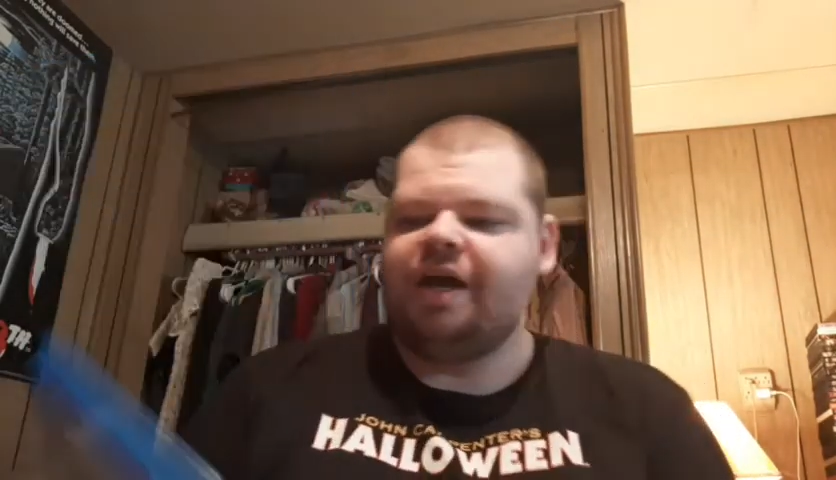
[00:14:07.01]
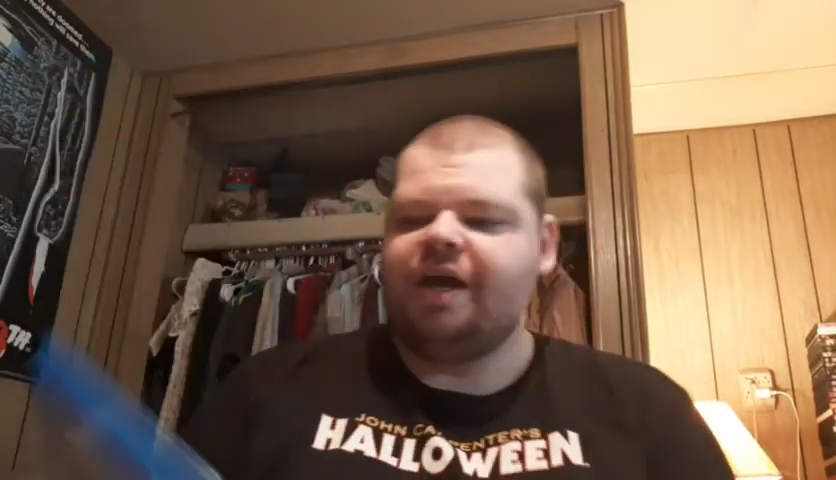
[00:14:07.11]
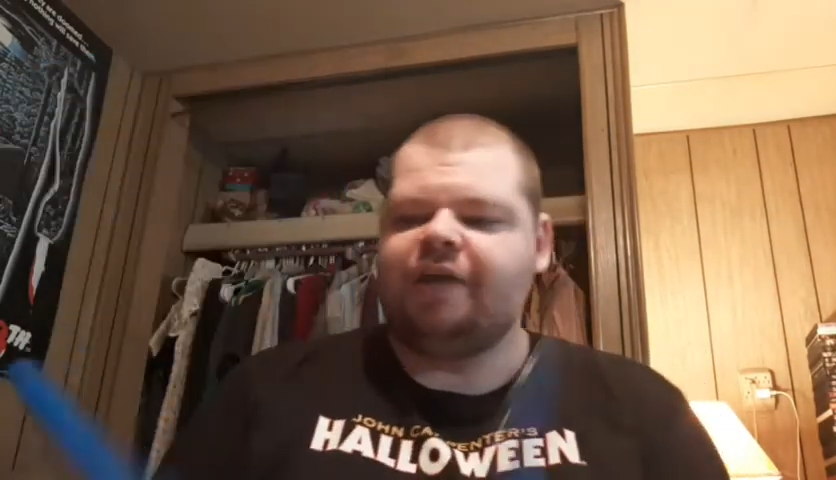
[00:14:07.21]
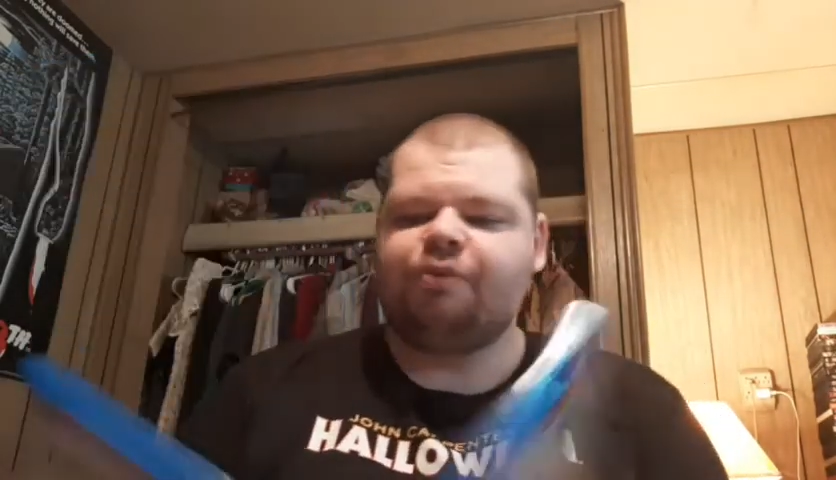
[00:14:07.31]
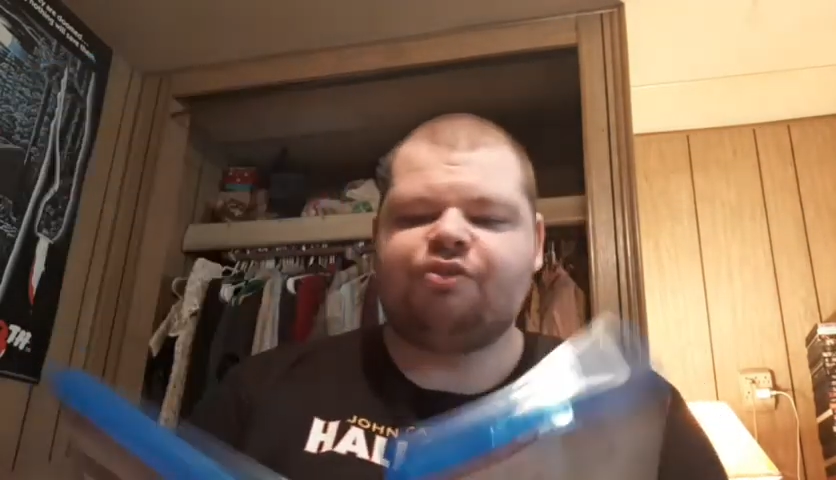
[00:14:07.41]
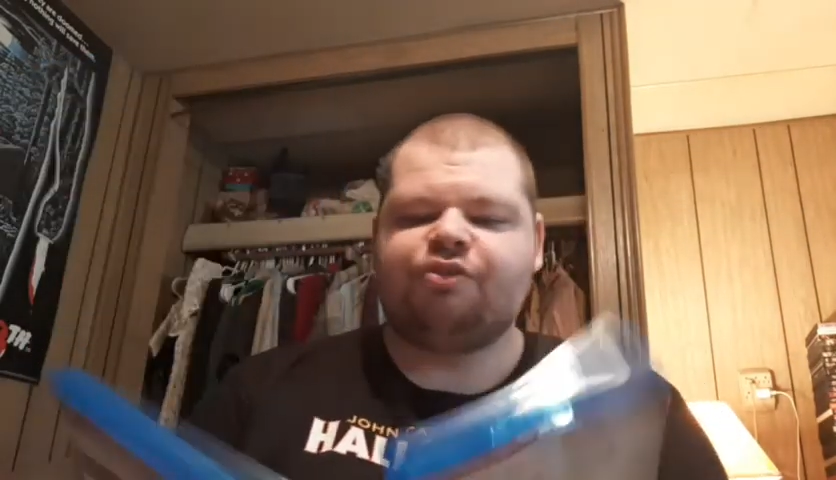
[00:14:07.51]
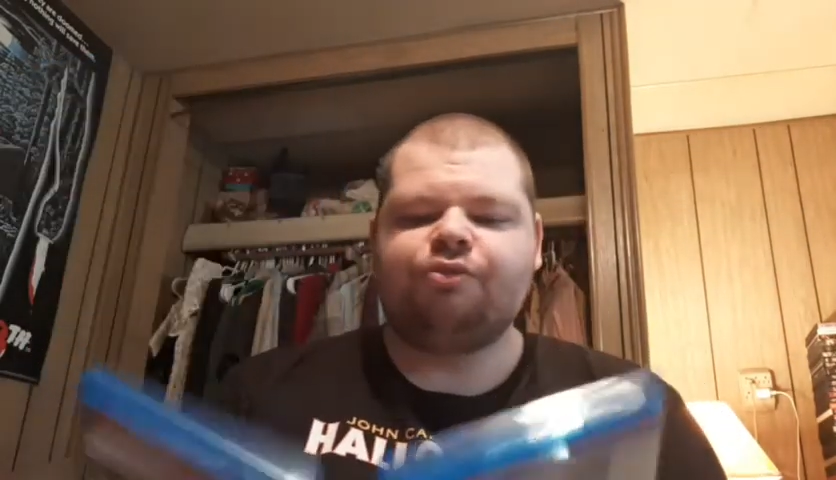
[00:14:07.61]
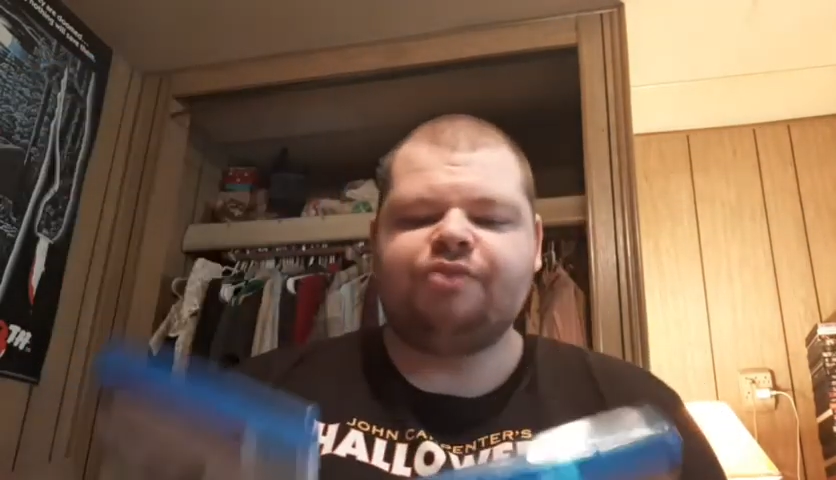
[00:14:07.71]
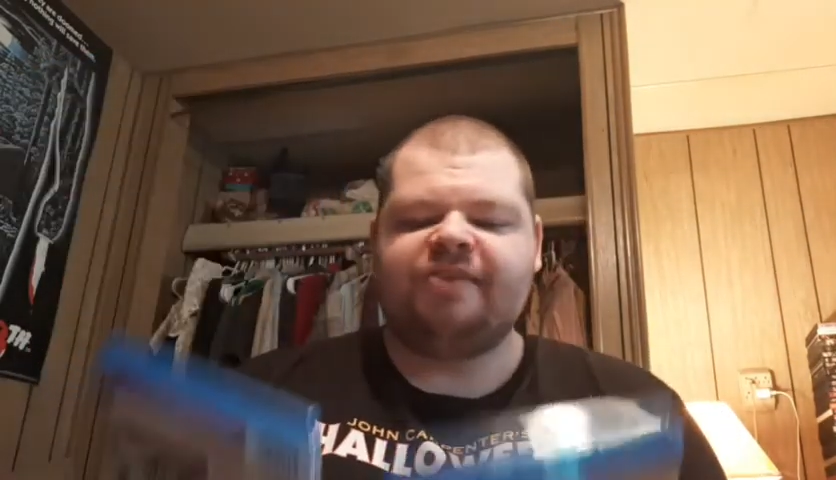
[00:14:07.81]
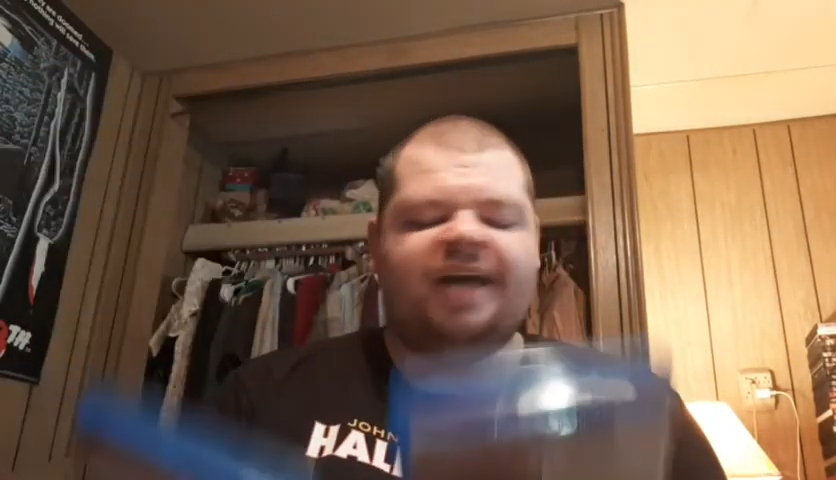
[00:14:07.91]
You know, what's
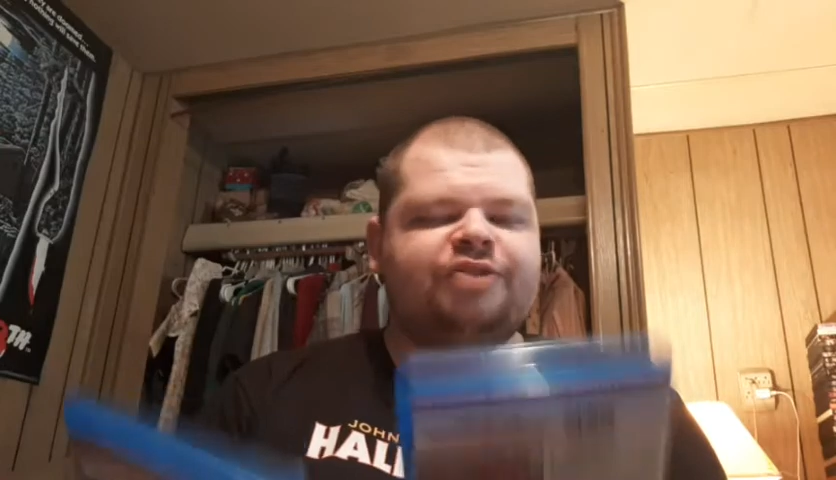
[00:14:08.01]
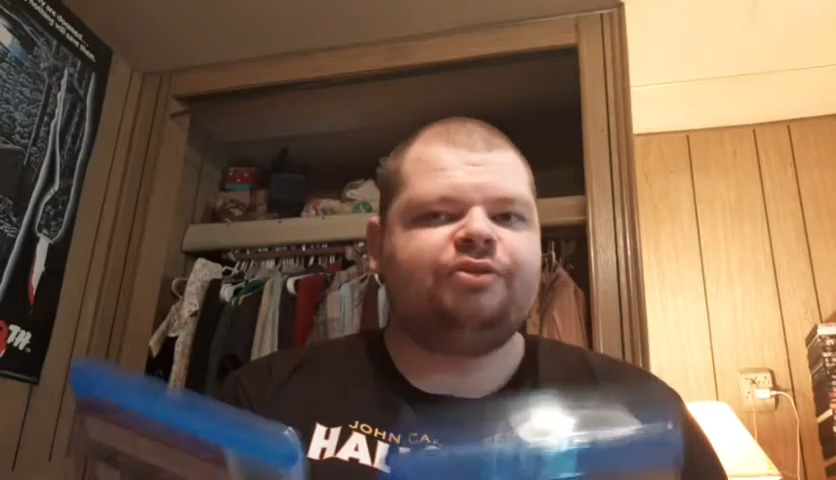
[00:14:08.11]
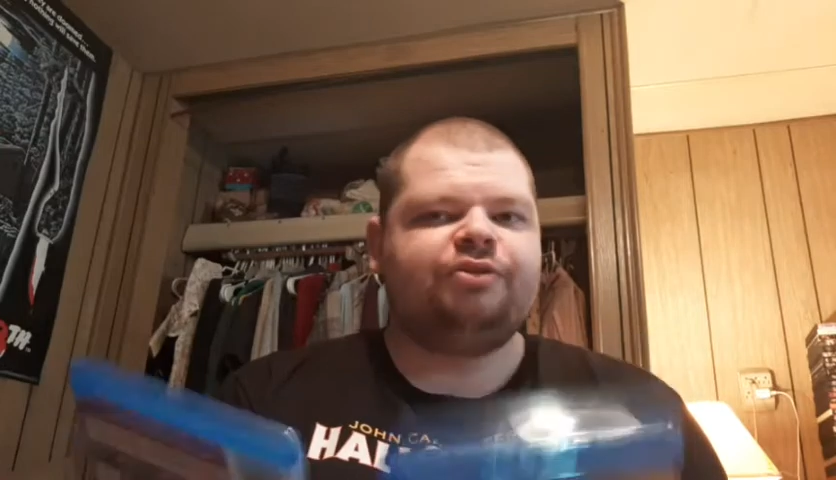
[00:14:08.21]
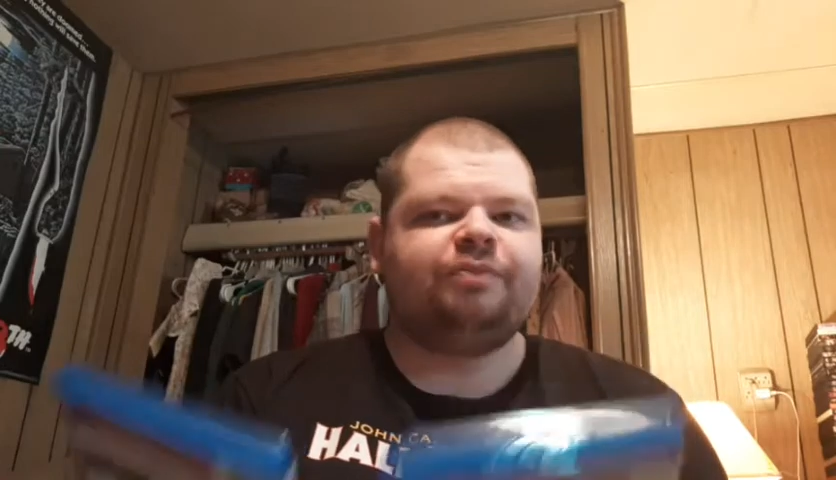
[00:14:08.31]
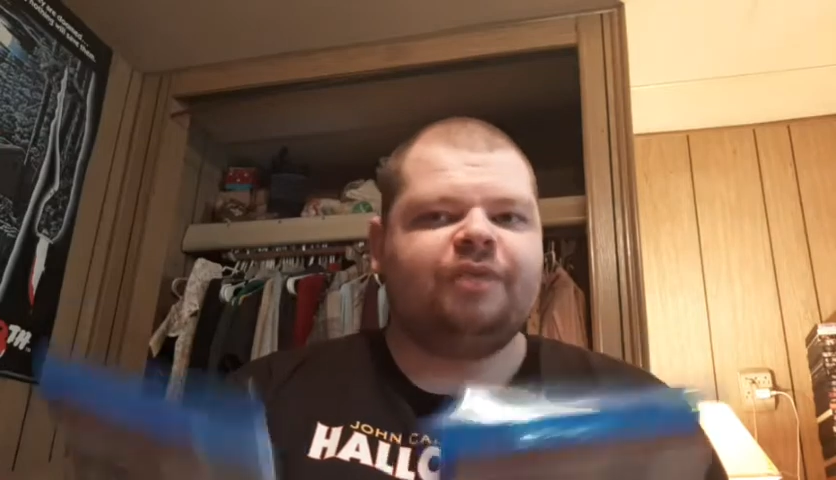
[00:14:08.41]
cool is I actually